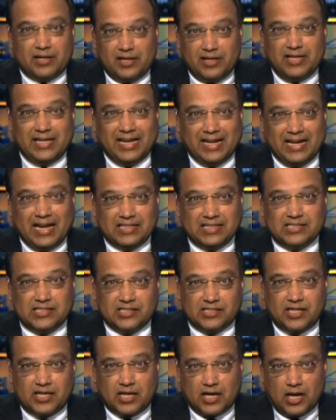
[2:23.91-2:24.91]
and really
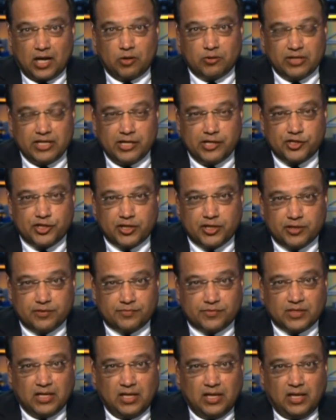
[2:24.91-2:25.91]
enhances their cloud
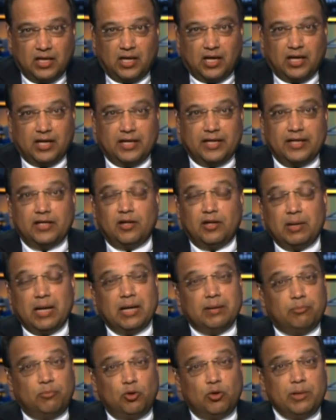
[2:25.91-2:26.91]
initiatives.
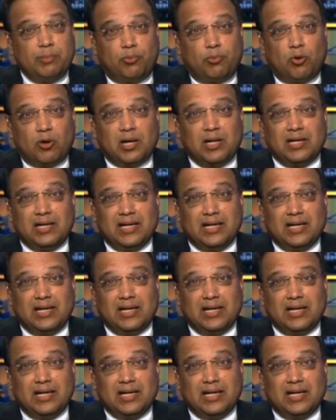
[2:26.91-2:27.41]
And more